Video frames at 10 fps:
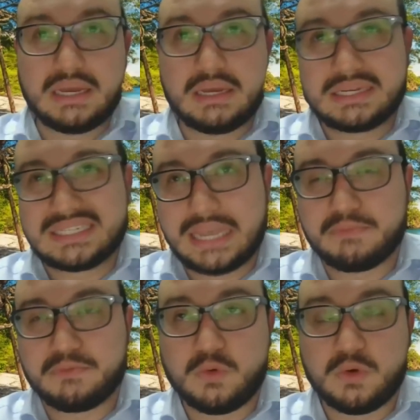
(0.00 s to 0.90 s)

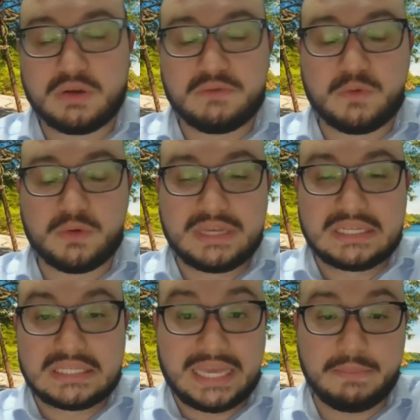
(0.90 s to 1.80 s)
except for the
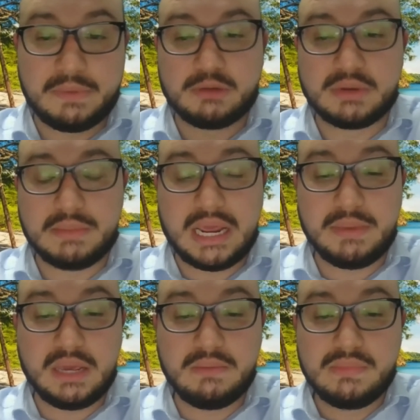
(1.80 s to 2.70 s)
state permit,
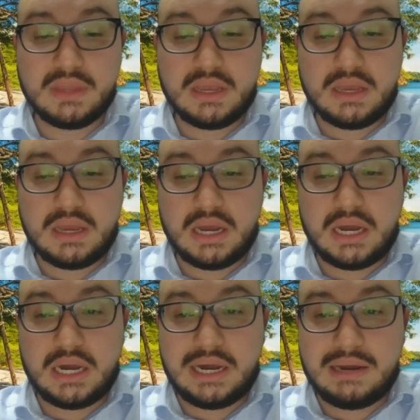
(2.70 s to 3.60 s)
maybe
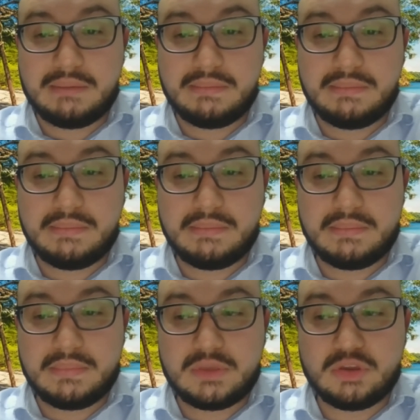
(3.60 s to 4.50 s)
uh,
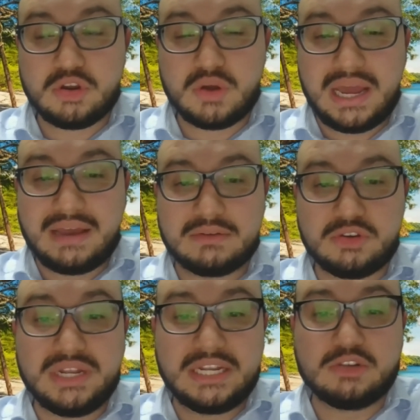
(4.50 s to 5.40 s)
you
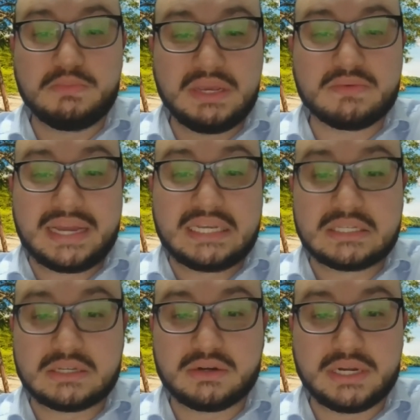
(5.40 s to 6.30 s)
need to be
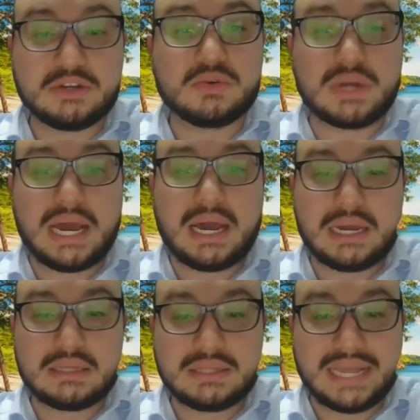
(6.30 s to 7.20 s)
registered into
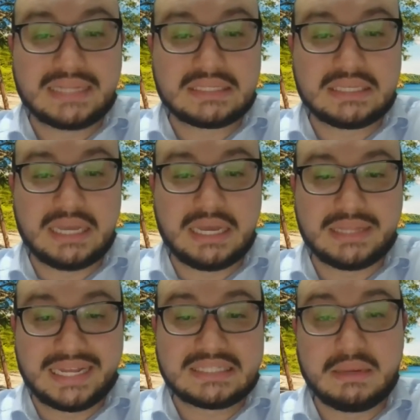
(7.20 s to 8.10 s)
Caja. That's
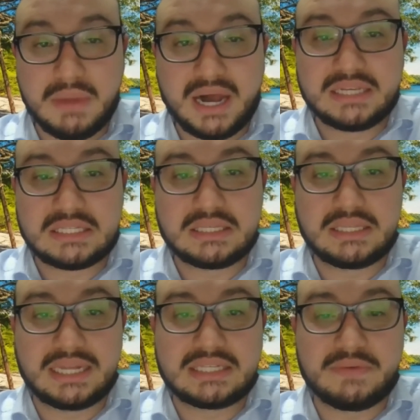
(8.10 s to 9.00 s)
a must.
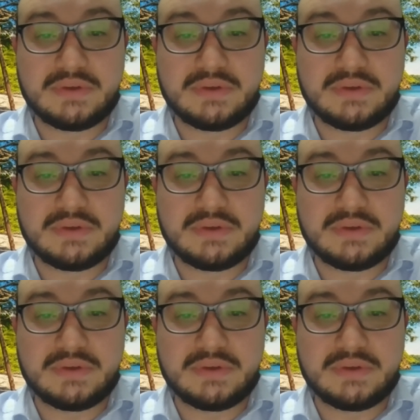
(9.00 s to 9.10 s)
That's a